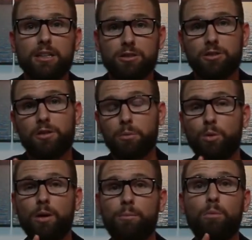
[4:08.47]
So the
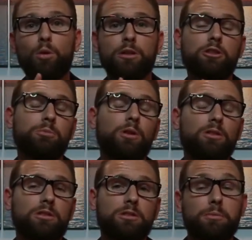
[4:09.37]
mortgage
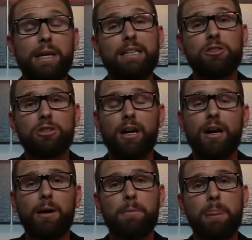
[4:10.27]
broker's main
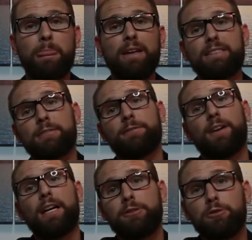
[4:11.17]
job is to
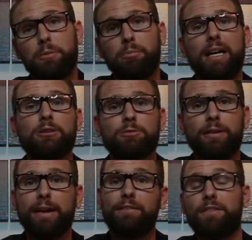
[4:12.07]
find you the best
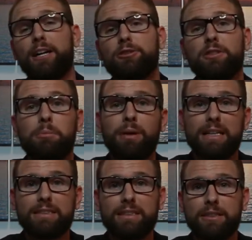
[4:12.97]
rate, find you the
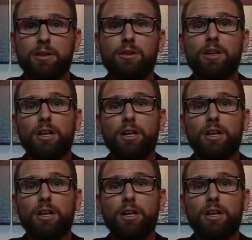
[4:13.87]
best deal.